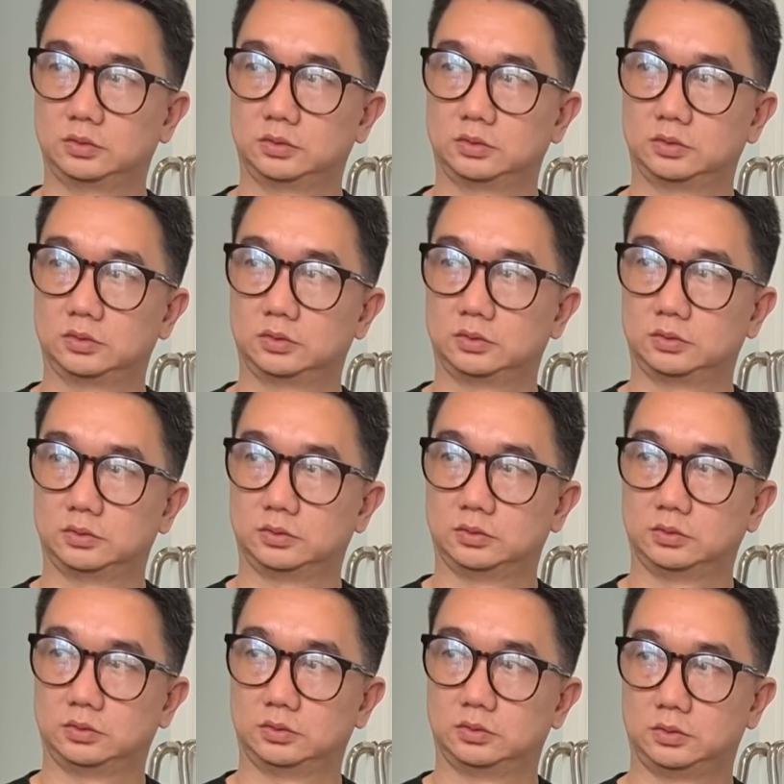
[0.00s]

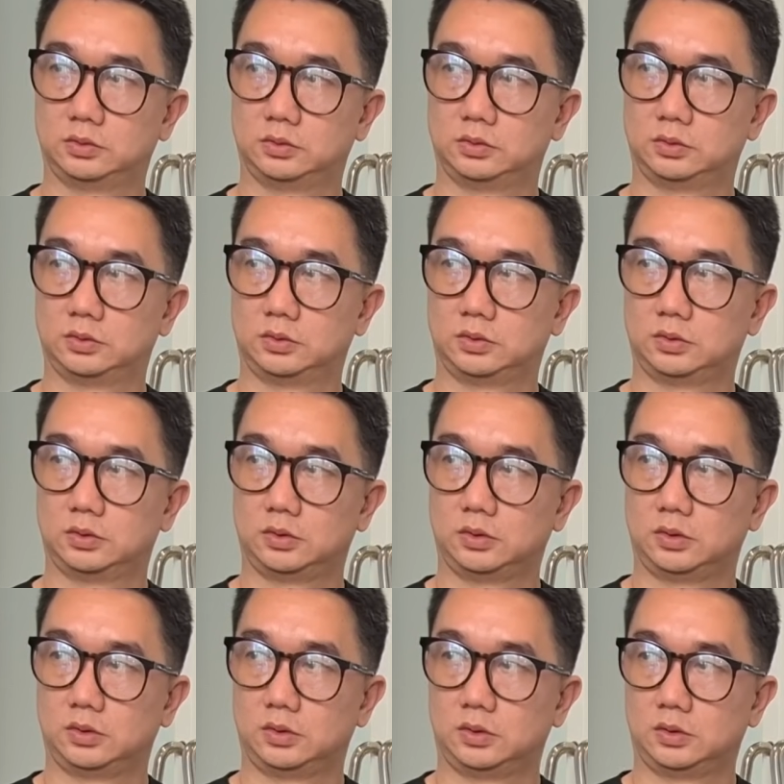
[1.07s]

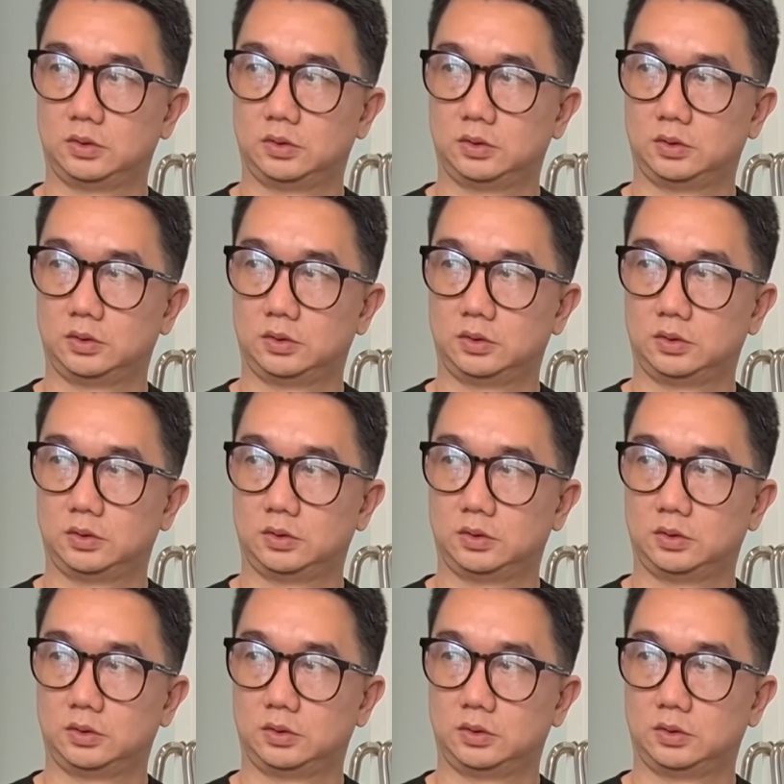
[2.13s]
(silent)